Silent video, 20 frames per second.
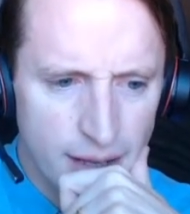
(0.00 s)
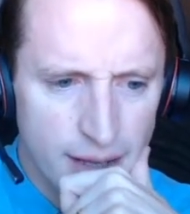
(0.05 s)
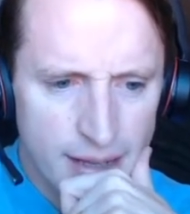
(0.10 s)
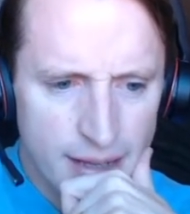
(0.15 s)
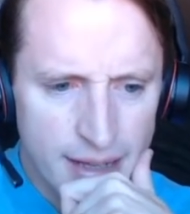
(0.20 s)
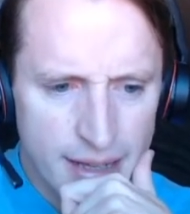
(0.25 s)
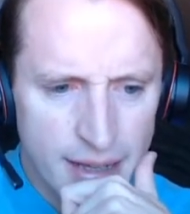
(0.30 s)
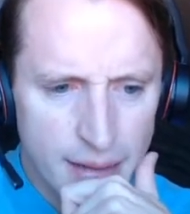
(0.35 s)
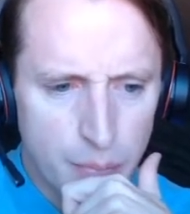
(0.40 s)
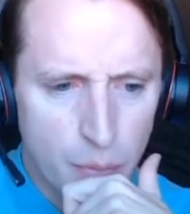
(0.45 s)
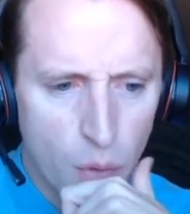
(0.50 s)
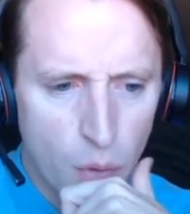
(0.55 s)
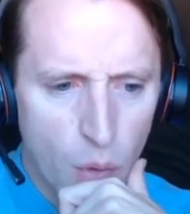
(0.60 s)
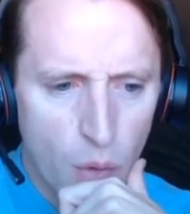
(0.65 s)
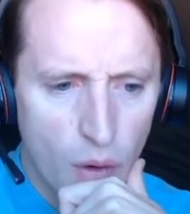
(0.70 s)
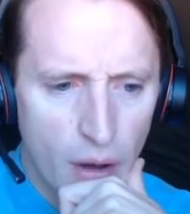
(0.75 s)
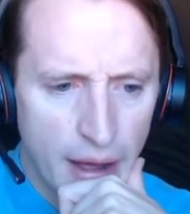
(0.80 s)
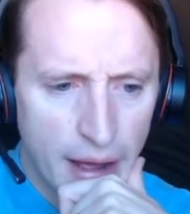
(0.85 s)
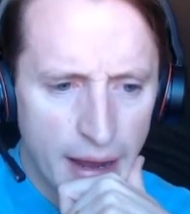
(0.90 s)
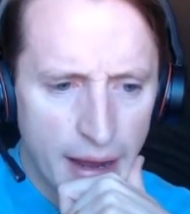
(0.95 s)
get
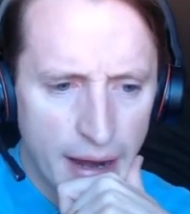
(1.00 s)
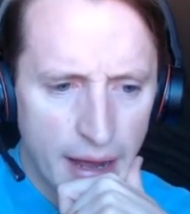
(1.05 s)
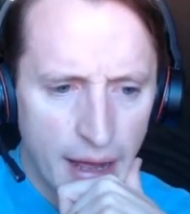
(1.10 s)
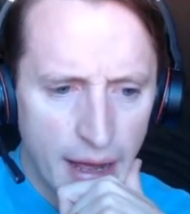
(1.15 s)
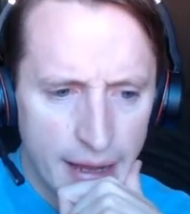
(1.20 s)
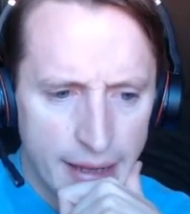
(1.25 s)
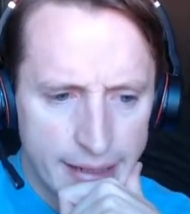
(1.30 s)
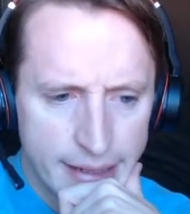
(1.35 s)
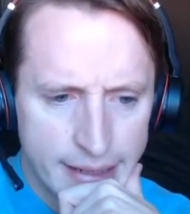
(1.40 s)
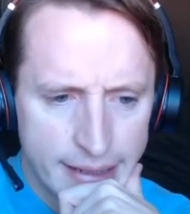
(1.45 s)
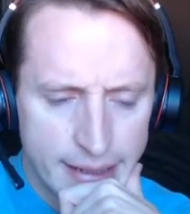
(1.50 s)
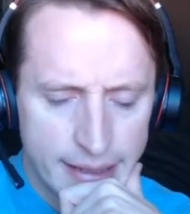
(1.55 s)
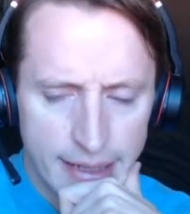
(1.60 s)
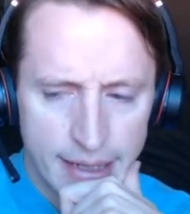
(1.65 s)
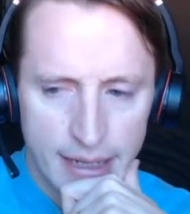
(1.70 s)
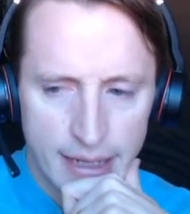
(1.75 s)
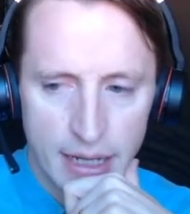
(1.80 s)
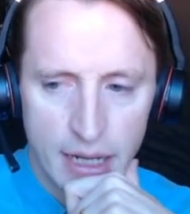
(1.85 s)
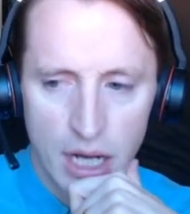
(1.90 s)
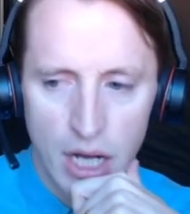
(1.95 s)
more an
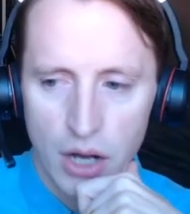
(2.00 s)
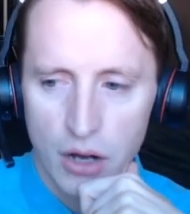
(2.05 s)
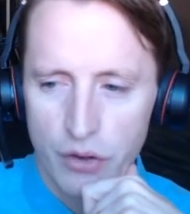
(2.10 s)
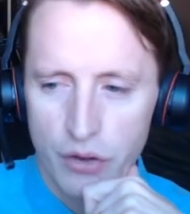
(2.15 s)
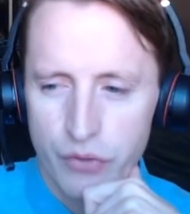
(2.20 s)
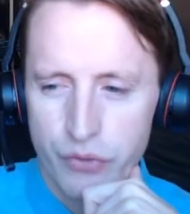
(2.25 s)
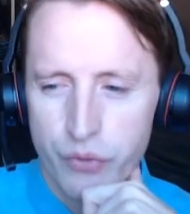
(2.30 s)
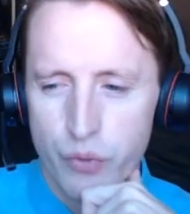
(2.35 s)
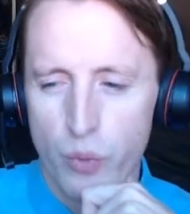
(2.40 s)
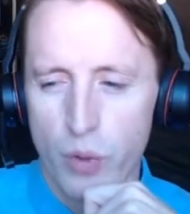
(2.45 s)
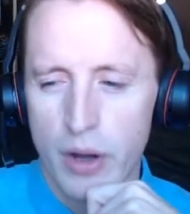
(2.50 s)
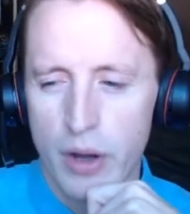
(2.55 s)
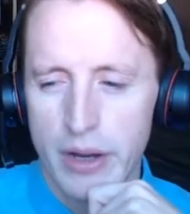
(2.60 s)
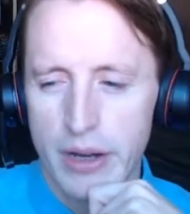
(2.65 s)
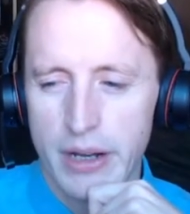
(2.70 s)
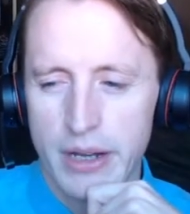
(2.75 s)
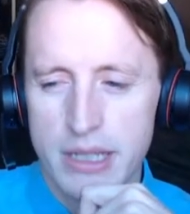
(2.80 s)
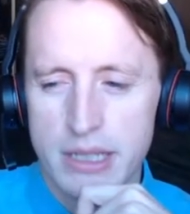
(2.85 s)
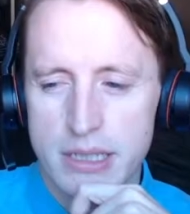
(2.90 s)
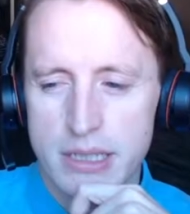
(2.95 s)
idea of what
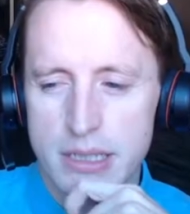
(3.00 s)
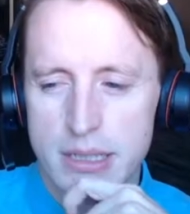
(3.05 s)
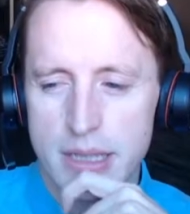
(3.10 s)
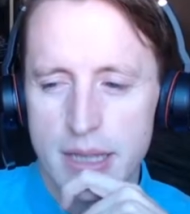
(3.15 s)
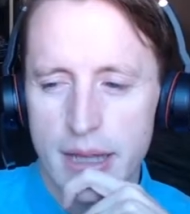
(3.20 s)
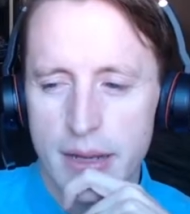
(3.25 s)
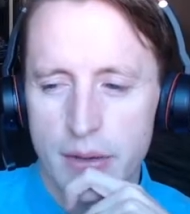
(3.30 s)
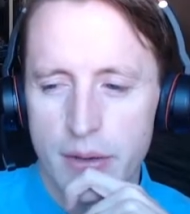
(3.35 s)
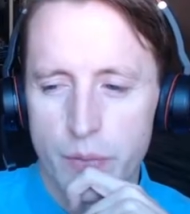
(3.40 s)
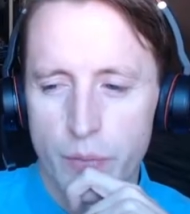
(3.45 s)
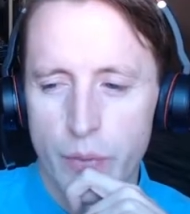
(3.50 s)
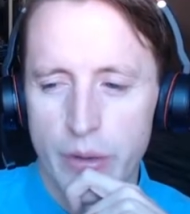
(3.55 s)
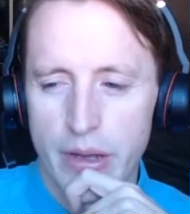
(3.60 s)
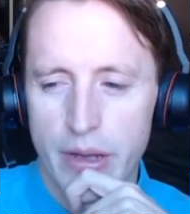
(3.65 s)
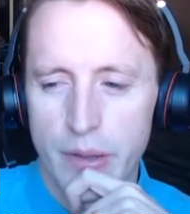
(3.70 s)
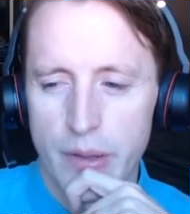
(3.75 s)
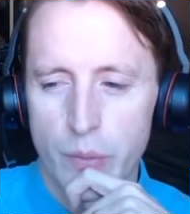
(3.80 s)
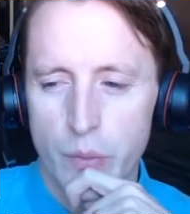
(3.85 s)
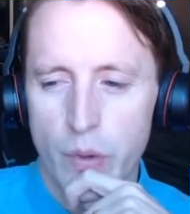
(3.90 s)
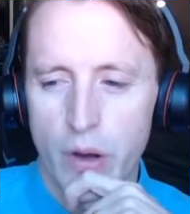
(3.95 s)
it is that
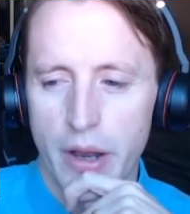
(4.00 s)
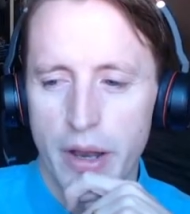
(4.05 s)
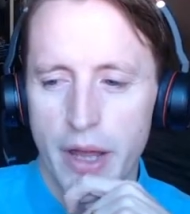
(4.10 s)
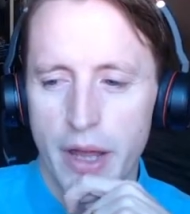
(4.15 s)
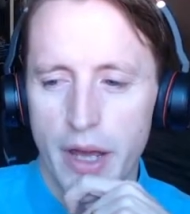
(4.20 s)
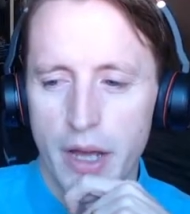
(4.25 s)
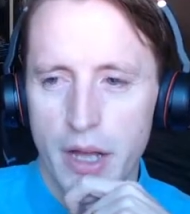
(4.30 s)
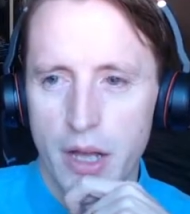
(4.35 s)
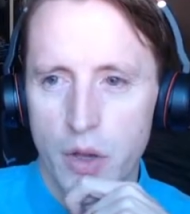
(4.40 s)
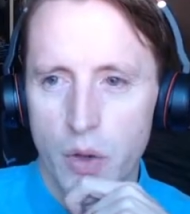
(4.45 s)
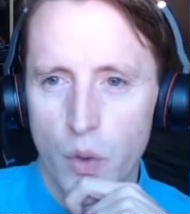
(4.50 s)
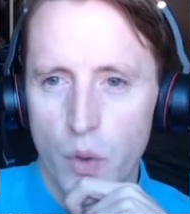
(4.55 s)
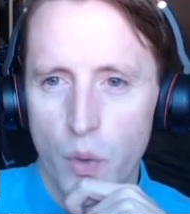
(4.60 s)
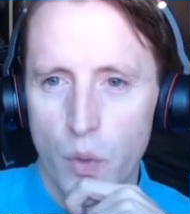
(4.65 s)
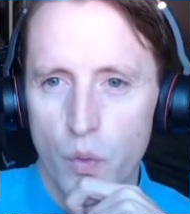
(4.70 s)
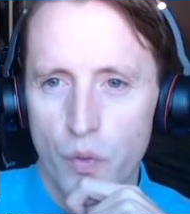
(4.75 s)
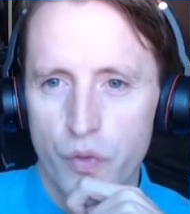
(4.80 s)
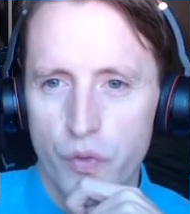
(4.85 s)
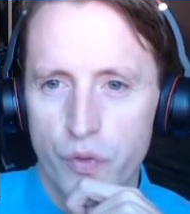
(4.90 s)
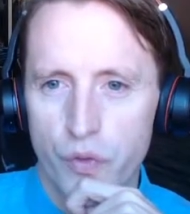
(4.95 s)
we wanna
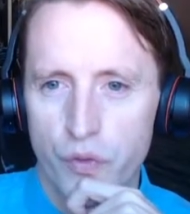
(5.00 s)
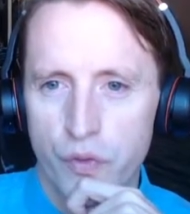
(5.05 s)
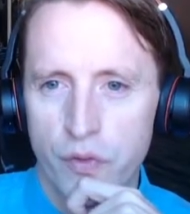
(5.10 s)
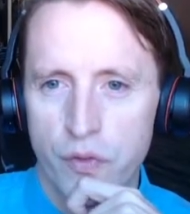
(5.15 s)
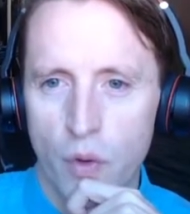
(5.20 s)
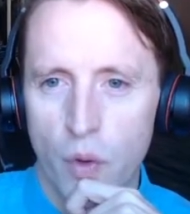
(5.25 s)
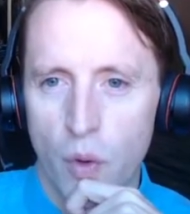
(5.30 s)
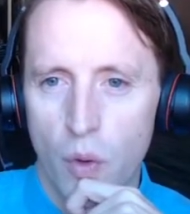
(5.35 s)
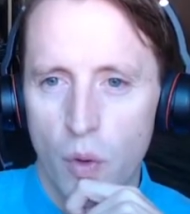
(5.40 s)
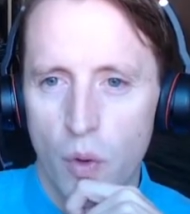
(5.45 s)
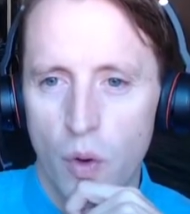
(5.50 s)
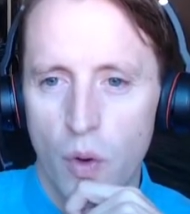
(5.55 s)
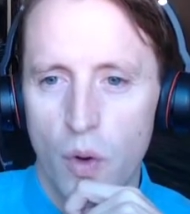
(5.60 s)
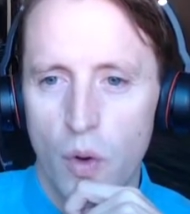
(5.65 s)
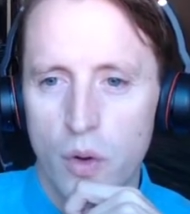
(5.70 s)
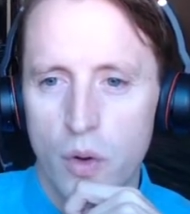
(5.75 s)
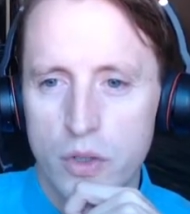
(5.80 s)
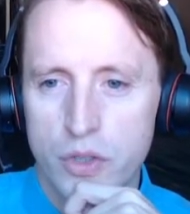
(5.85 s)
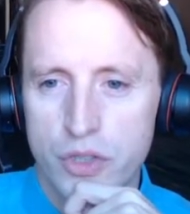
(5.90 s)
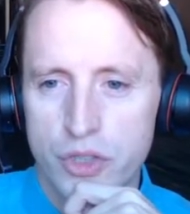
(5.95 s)
go
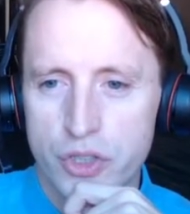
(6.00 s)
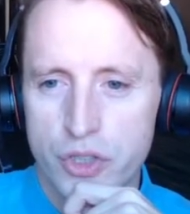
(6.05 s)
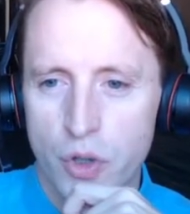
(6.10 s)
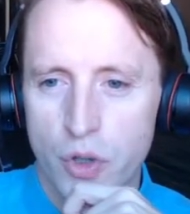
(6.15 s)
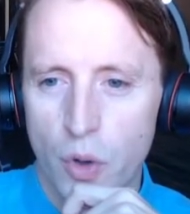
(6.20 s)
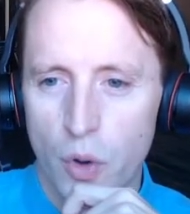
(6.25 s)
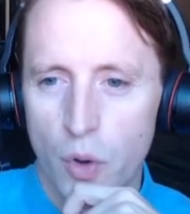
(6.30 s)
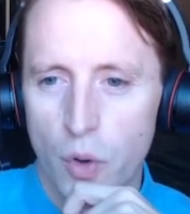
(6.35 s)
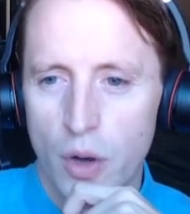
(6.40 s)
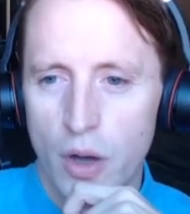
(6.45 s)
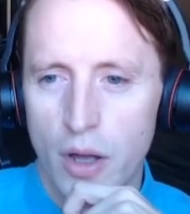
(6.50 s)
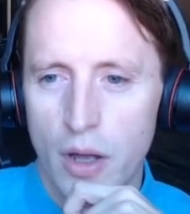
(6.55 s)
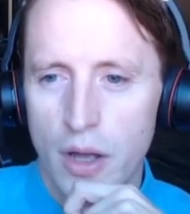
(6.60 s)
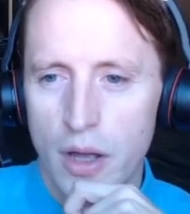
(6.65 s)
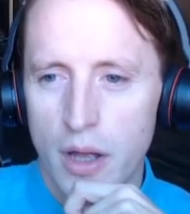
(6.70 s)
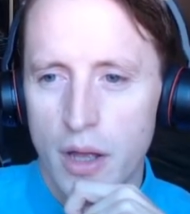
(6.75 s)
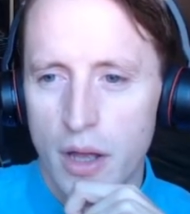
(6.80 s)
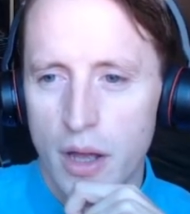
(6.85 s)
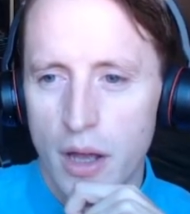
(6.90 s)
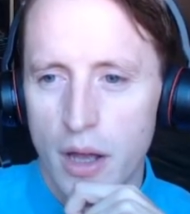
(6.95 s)
for. So
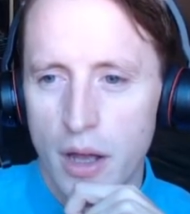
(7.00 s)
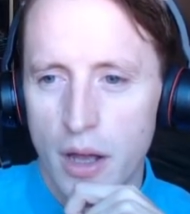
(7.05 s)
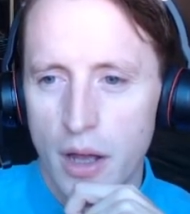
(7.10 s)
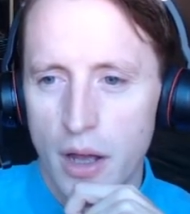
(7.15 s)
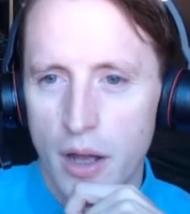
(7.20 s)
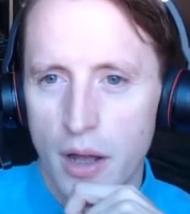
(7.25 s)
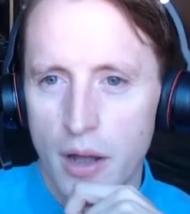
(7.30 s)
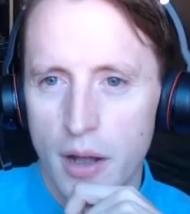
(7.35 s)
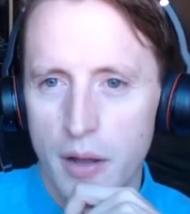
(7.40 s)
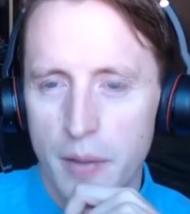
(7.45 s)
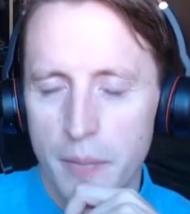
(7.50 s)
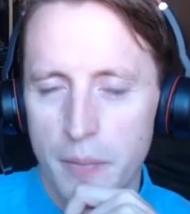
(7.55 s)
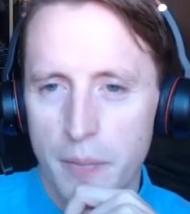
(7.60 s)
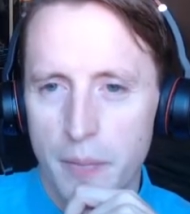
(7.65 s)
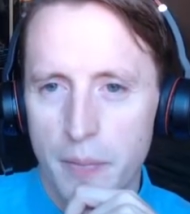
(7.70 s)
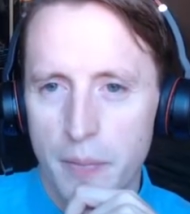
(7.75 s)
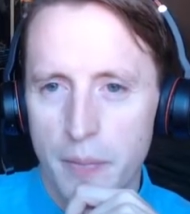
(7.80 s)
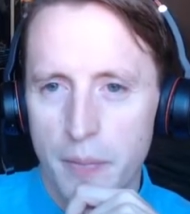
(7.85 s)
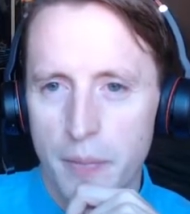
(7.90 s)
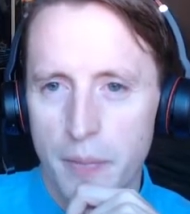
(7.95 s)

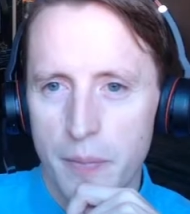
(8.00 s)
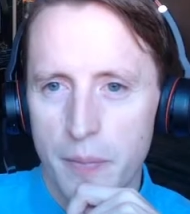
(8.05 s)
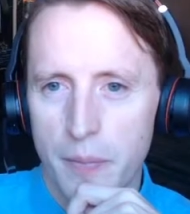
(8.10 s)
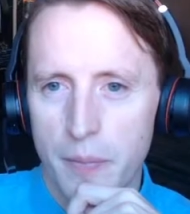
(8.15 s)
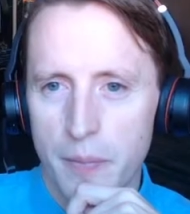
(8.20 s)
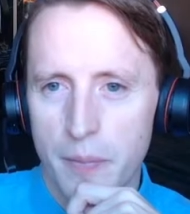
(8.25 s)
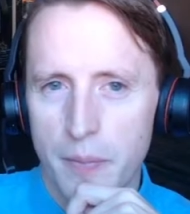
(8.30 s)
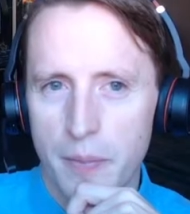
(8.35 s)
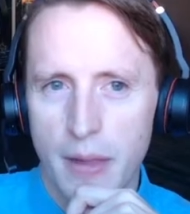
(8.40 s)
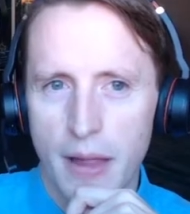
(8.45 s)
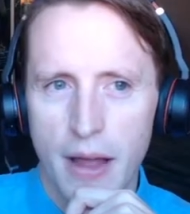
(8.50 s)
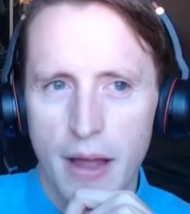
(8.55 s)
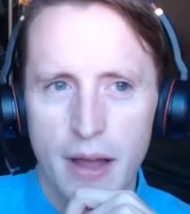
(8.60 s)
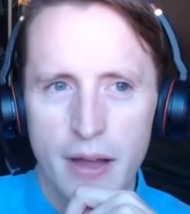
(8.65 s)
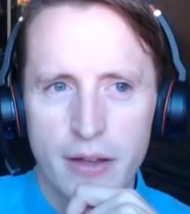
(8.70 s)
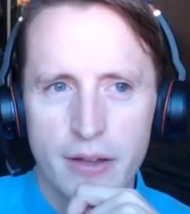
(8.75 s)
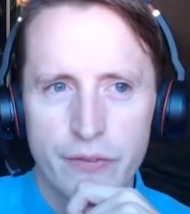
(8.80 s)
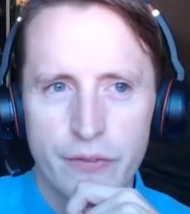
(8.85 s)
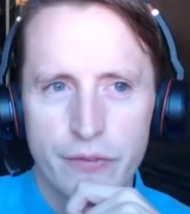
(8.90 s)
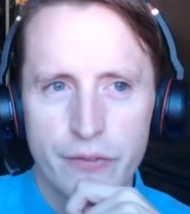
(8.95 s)

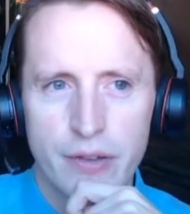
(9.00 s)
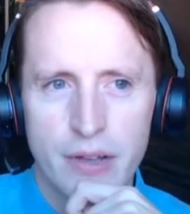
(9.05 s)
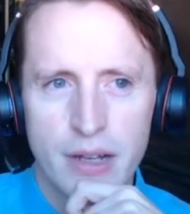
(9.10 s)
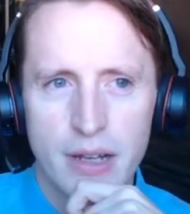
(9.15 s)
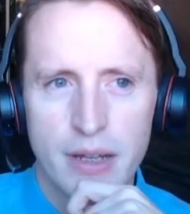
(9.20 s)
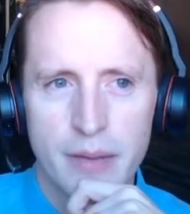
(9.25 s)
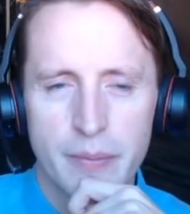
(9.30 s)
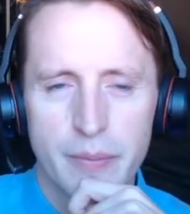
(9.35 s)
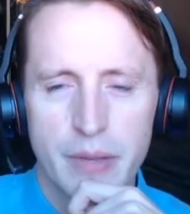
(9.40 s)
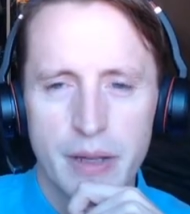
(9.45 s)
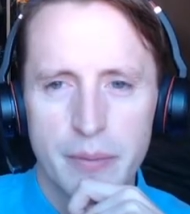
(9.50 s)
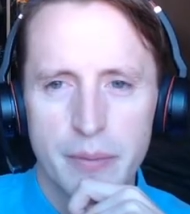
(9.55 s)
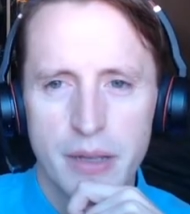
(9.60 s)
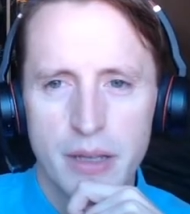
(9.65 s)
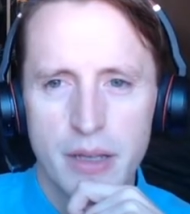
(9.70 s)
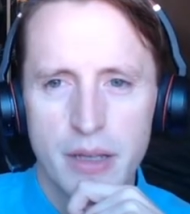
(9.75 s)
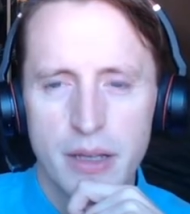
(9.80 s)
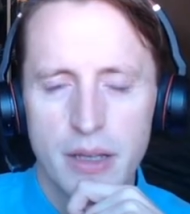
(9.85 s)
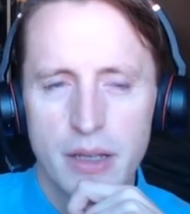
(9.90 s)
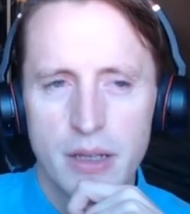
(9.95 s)
I feel like
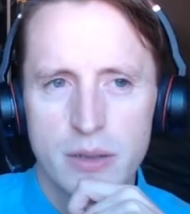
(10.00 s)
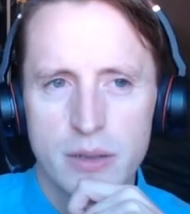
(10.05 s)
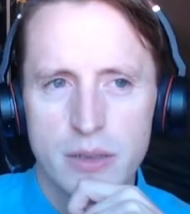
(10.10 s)
maybe